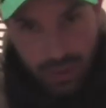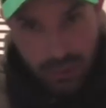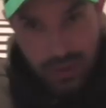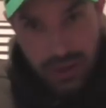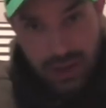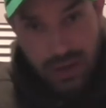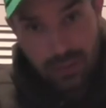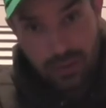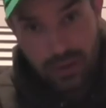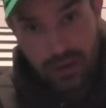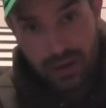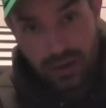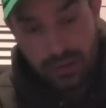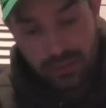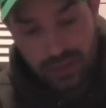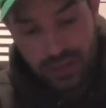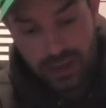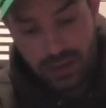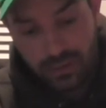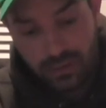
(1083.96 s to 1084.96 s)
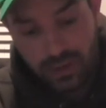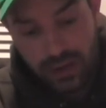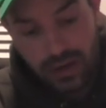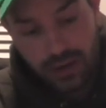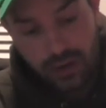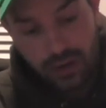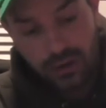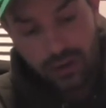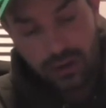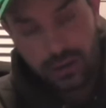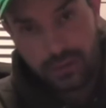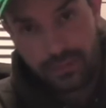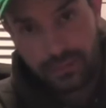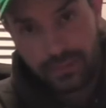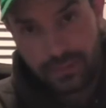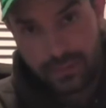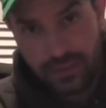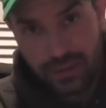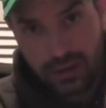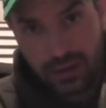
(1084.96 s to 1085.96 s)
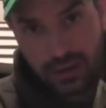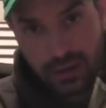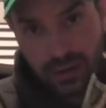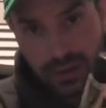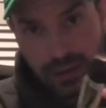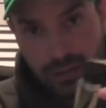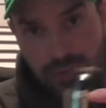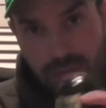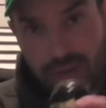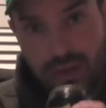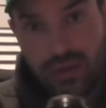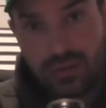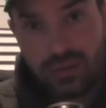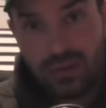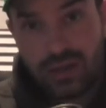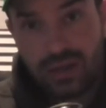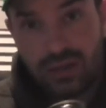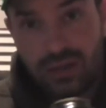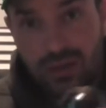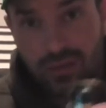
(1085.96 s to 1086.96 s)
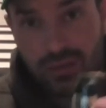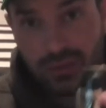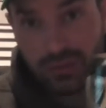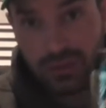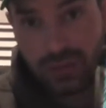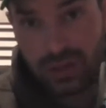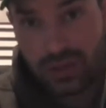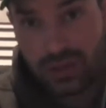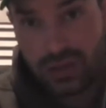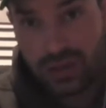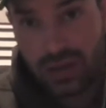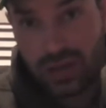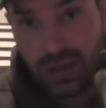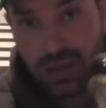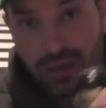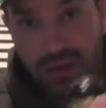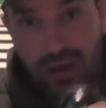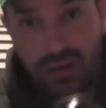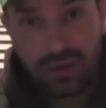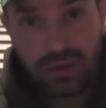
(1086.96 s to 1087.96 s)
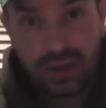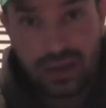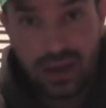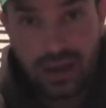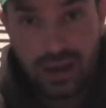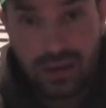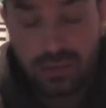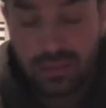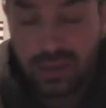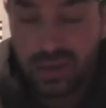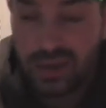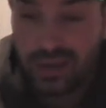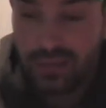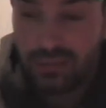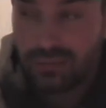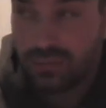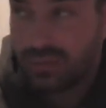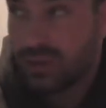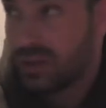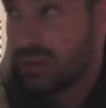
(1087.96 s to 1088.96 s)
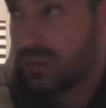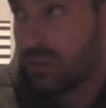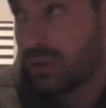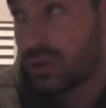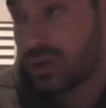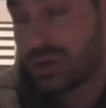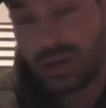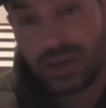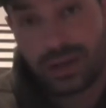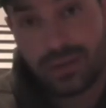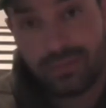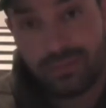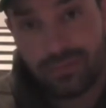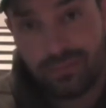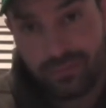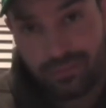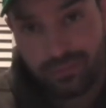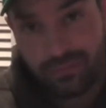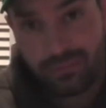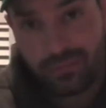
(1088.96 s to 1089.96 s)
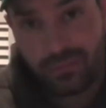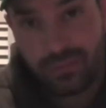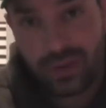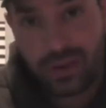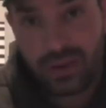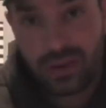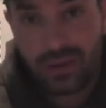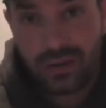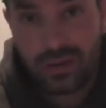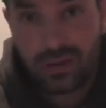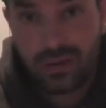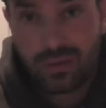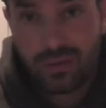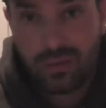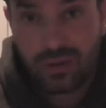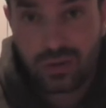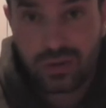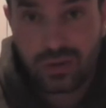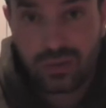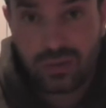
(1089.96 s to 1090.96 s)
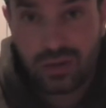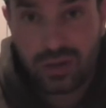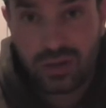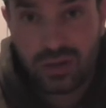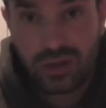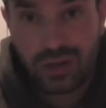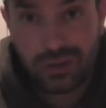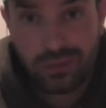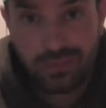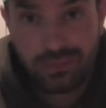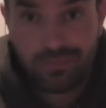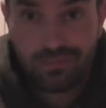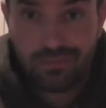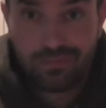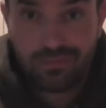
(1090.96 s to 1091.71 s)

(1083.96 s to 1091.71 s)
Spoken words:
But I'll be keeping an up-to-date vlog. But in the meantime I'm going to chill out, have a can of beer, do the washing up, watch some YouTube,